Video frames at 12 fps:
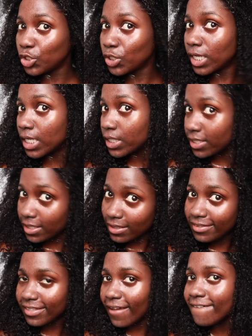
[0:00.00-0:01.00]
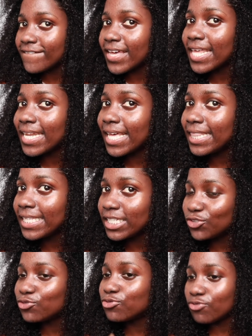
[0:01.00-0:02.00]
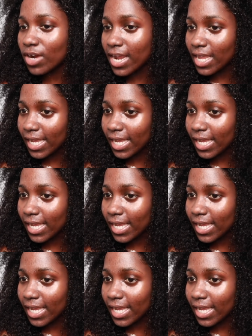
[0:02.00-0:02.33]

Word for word: You guys should definitely try